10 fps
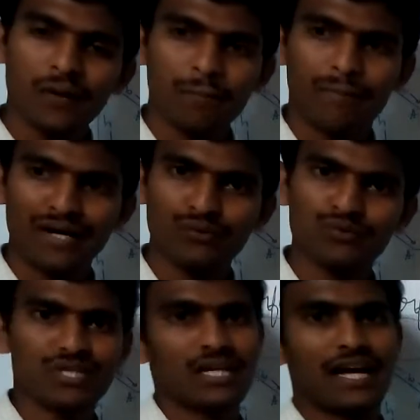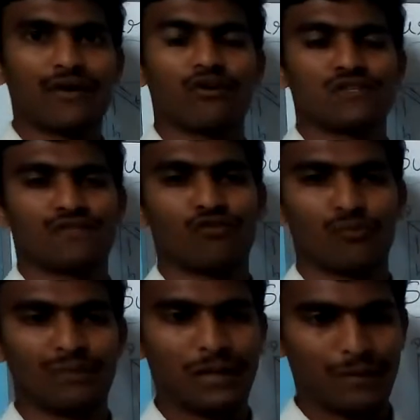by using Heron's
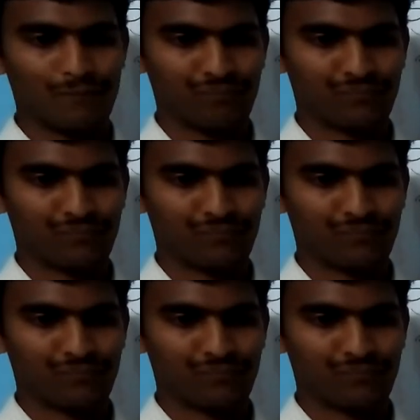formula.